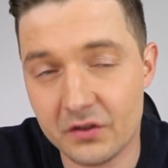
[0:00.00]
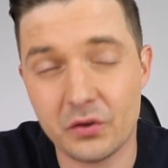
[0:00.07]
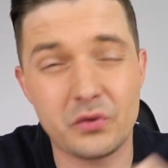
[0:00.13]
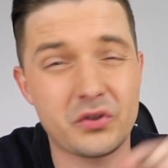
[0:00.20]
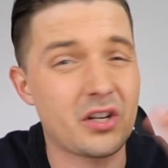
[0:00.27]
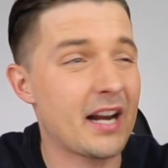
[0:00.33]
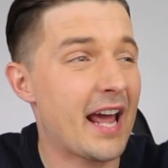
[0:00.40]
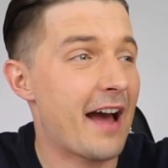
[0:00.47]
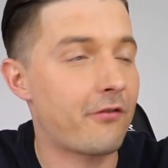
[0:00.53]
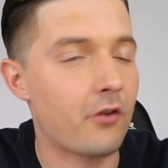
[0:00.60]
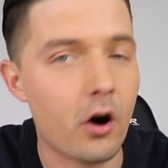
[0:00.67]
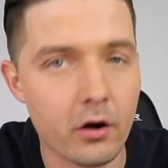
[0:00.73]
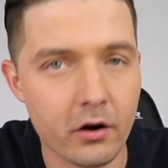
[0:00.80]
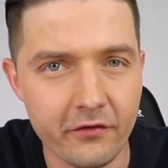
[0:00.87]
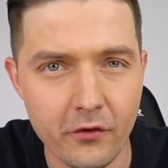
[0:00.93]
So it's going to have
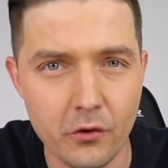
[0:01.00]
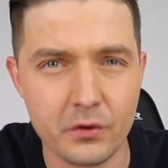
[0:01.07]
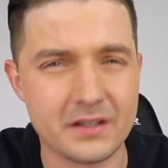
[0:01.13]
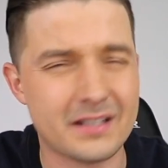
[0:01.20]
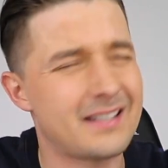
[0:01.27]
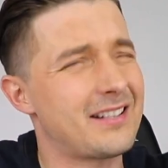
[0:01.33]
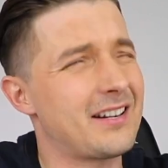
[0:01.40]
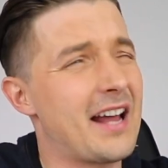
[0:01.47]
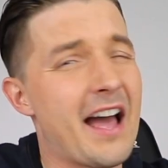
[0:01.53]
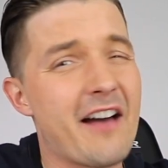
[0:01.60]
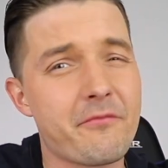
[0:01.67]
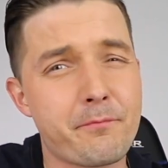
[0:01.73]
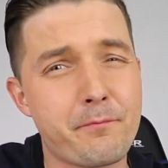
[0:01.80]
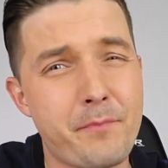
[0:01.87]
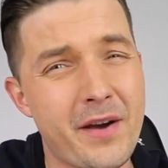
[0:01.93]
autofocus, it's going to
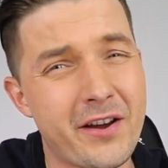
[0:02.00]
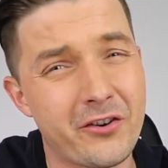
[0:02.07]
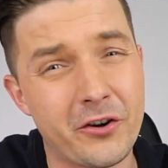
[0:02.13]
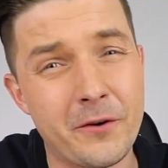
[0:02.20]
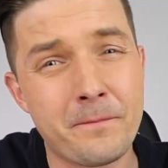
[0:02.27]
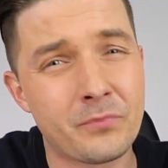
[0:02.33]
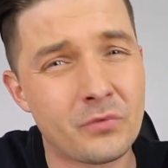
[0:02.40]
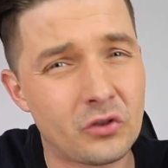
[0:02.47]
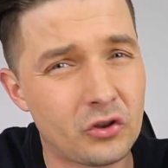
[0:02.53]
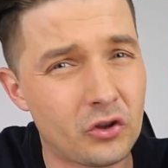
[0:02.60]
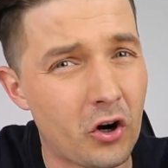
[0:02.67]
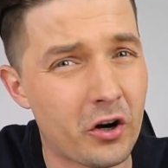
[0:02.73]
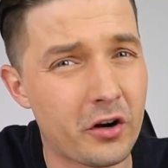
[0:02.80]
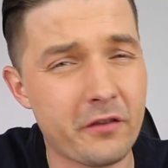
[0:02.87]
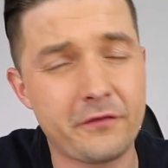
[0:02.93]
have better
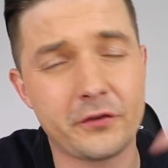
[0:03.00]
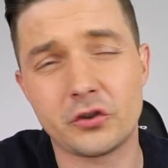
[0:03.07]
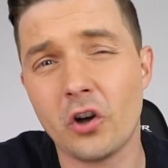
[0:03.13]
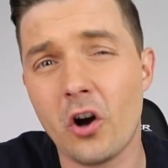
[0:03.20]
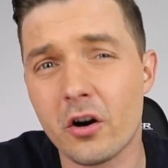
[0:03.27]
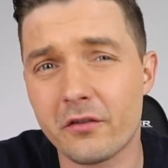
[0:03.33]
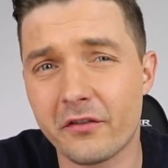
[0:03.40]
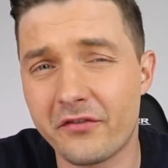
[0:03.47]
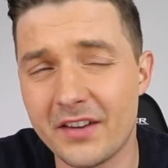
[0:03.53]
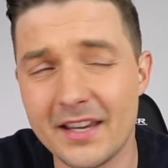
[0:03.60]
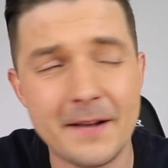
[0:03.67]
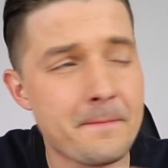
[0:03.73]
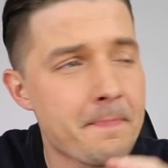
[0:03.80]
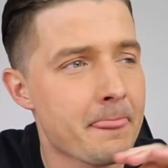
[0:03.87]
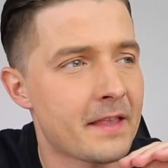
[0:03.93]
dark
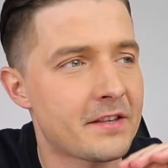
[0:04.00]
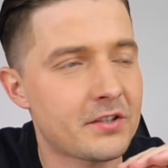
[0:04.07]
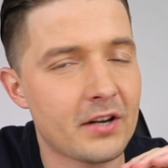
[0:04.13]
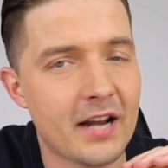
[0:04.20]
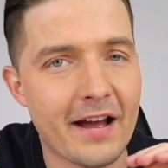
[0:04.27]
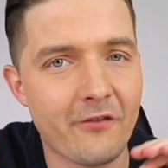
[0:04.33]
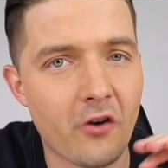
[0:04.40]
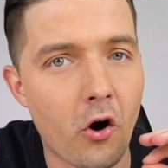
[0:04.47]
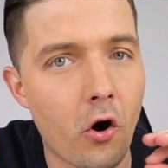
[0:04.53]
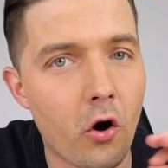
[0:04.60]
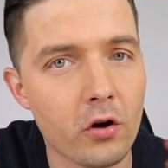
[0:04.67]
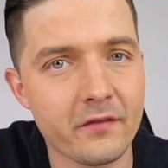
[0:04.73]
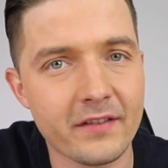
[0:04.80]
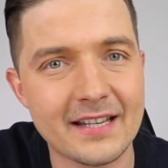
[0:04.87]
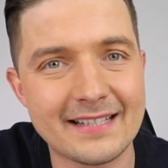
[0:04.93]
photography, it's going to have
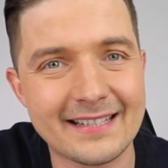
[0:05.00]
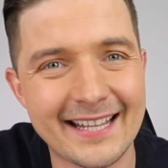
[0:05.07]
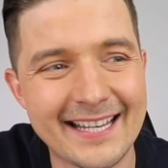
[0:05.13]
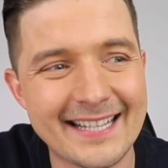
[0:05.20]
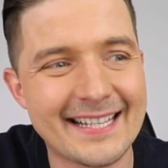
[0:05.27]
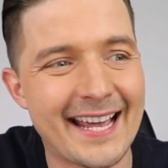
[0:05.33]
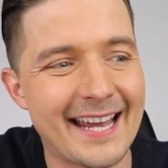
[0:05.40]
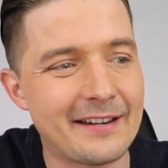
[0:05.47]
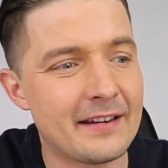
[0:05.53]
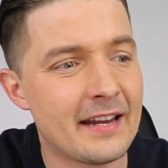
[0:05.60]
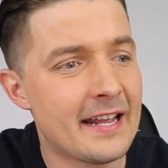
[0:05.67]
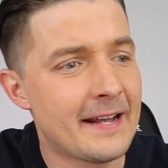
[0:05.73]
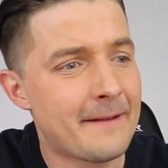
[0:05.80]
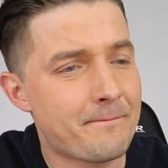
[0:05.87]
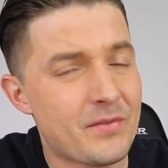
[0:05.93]
all of these things and
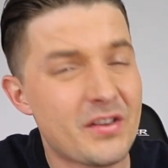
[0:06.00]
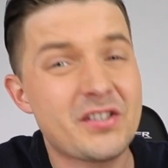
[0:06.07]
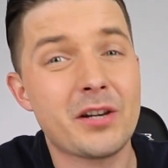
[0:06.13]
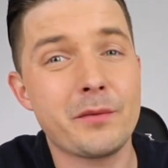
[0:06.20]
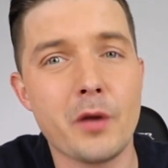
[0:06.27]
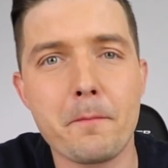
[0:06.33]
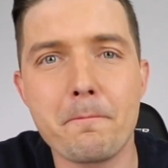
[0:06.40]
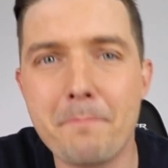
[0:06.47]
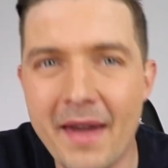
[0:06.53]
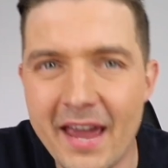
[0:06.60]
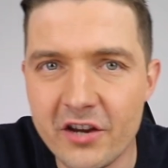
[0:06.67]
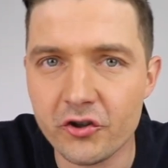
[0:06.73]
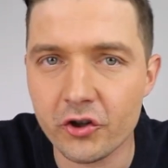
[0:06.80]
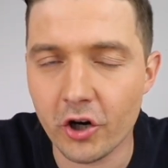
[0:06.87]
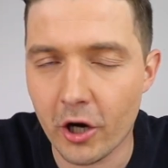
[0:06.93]
it's going to be a
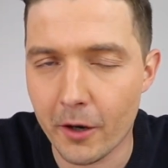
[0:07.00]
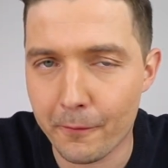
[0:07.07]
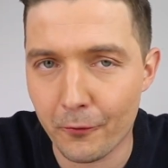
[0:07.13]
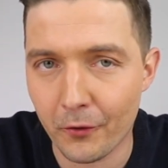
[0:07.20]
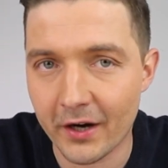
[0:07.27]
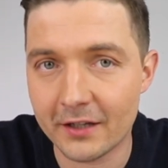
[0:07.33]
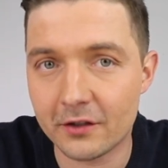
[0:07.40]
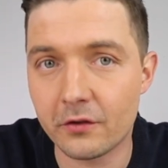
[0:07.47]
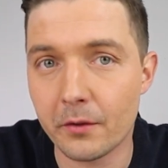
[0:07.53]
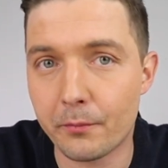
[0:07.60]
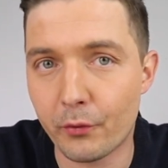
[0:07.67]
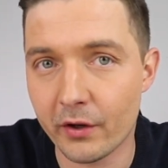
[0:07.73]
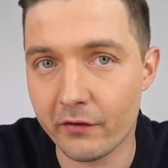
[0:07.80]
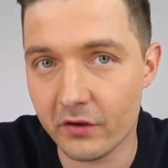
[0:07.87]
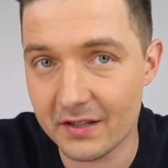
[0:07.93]
major upgrade to the
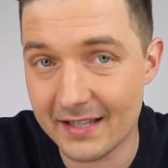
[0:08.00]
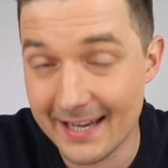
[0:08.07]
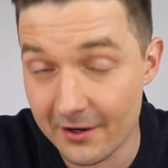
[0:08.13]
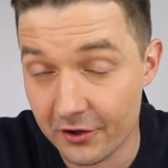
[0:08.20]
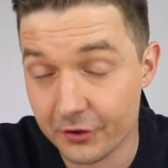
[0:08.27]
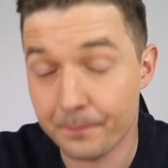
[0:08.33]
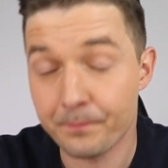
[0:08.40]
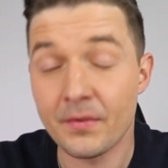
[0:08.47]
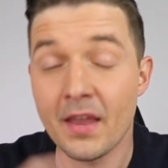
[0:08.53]
previous years.